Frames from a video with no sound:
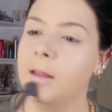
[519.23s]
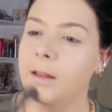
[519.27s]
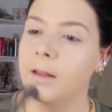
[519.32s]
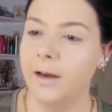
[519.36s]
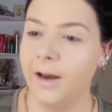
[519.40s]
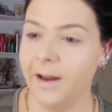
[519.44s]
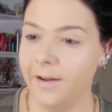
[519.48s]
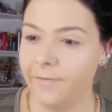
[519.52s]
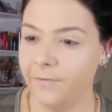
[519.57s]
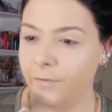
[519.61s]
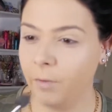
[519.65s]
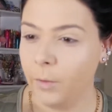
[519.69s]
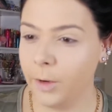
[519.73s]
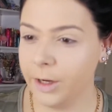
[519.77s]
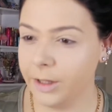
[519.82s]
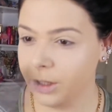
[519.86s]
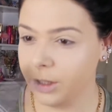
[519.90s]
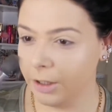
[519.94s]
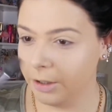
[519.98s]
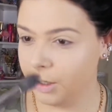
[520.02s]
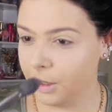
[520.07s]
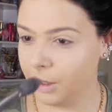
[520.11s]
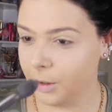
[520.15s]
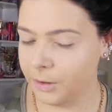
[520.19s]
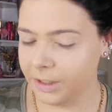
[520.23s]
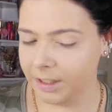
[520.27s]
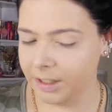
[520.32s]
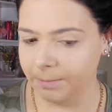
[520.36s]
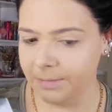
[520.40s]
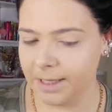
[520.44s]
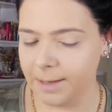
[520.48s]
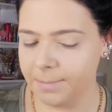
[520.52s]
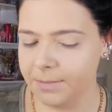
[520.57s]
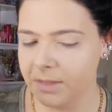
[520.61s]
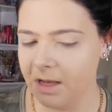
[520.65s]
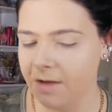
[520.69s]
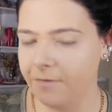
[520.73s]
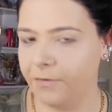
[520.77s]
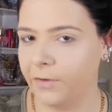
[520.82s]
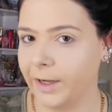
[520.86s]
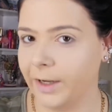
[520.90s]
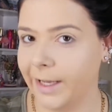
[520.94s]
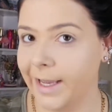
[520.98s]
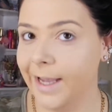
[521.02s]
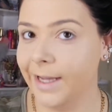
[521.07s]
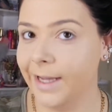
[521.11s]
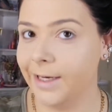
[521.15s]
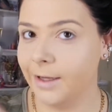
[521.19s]
And I avoid the nose. Sometimes I
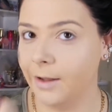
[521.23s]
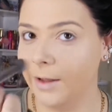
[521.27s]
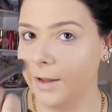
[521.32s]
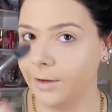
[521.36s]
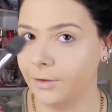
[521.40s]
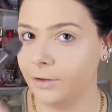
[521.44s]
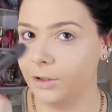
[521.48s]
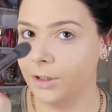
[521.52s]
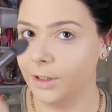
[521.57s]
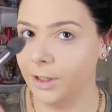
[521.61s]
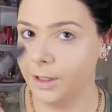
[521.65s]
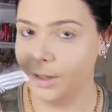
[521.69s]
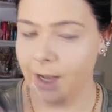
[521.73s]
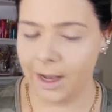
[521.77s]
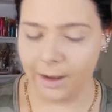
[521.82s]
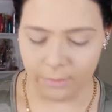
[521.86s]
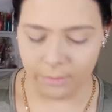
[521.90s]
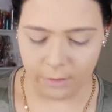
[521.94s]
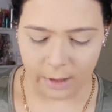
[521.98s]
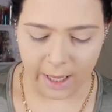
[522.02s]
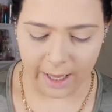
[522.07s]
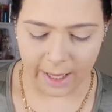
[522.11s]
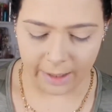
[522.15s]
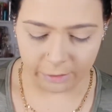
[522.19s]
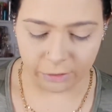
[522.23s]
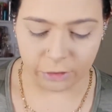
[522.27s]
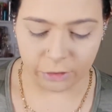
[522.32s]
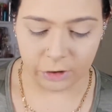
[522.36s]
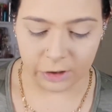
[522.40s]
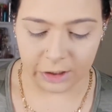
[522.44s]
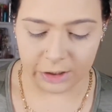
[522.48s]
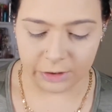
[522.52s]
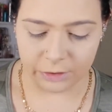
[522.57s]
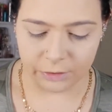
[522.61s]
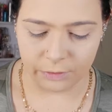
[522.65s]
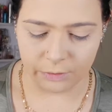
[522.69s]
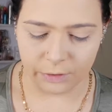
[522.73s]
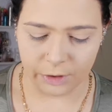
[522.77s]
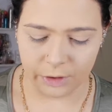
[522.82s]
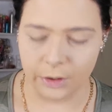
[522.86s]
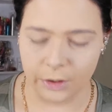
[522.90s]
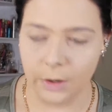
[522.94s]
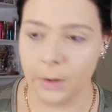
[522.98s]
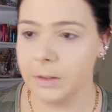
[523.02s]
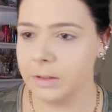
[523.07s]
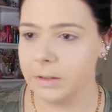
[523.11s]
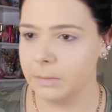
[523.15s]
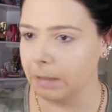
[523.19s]
forget and I'll actually do the
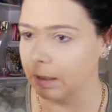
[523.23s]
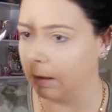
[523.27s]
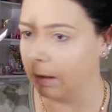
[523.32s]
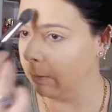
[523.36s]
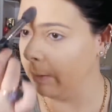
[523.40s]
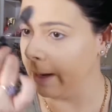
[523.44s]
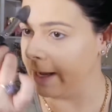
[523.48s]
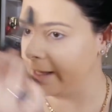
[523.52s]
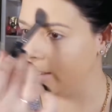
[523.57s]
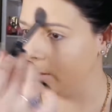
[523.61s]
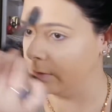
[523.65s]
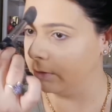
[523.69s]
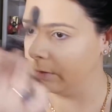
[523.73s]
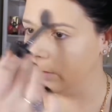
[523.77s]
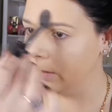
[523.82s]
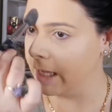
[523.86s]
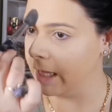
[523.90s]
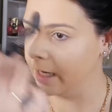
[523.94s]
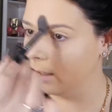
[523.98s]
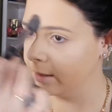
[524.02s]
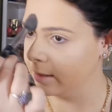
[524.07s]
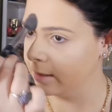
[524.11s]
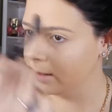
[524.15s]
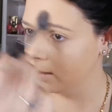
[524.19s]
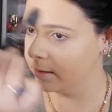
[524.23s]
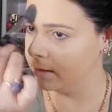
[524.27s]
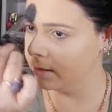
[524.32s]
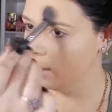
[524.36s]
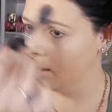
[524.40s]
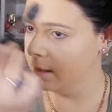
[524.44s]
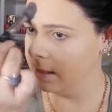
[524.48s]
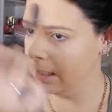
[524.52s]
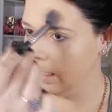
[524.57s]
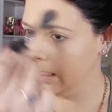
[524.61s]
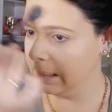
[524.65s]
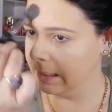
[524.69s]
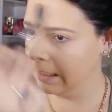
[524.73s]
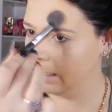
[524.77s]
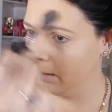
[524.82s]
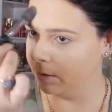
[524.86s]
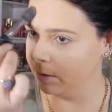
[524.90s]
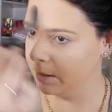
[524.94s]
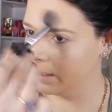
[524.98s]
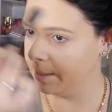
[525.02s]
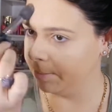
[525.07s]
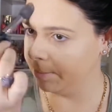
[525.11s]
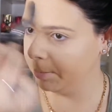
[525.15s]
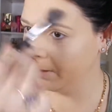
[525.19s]
nose. I'm like, oh wait, don't do that because it
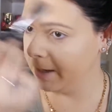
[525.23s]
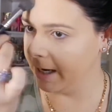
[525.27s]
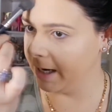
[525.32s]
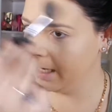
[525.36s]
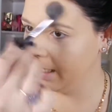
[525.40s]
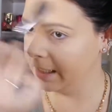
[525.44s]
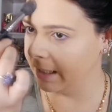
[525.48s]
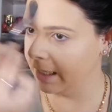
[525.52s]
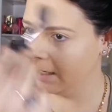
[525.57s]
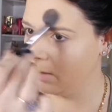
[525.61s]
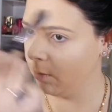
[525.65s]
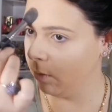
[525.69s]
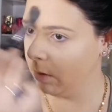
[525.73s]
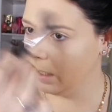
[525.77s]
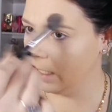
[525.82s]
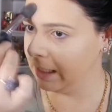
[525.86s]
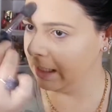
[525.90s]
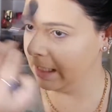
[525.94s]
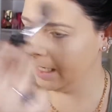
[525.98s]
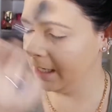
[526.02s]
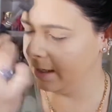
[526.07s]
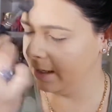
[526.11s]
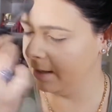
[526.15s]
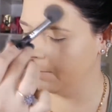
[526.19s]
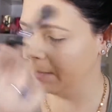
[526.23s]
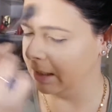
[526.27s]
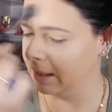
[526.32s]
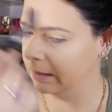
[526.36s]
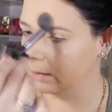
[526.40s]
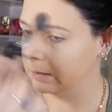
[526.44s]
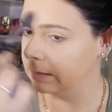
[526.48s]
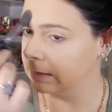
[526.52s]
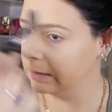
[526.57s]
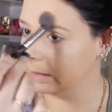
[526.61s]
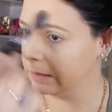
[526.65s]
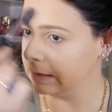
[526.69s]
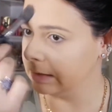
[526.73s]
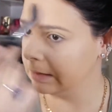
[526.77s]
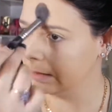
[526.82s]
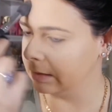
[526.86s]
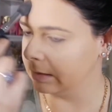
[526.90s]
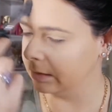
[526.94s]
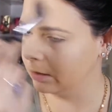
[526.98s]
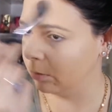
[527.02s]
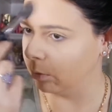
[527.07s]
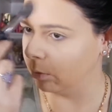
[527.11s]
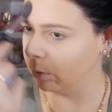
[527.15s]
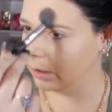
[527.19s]
will separate and get oily. I mean,
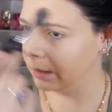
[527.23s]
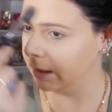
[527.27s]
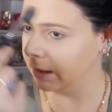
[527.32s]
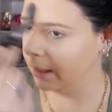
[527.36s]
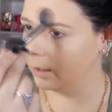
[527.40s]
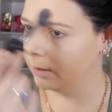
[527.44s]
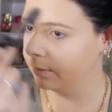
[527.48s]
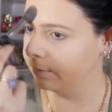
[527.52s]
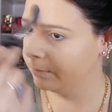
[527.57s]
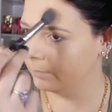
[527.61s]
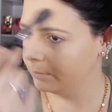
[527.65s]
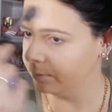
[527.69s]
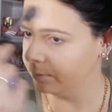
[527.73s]
you don't want that.